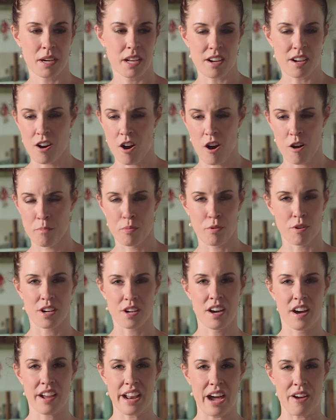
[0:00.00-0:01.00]
kind of
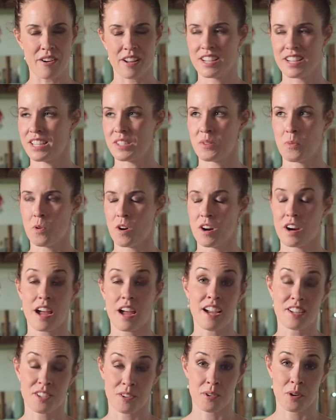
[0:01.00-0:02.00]
cardboard cutout. It doesn't work.
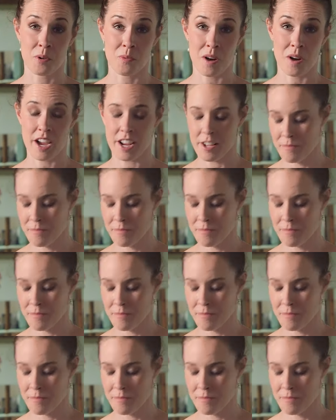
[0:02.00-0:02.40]
I don't know why.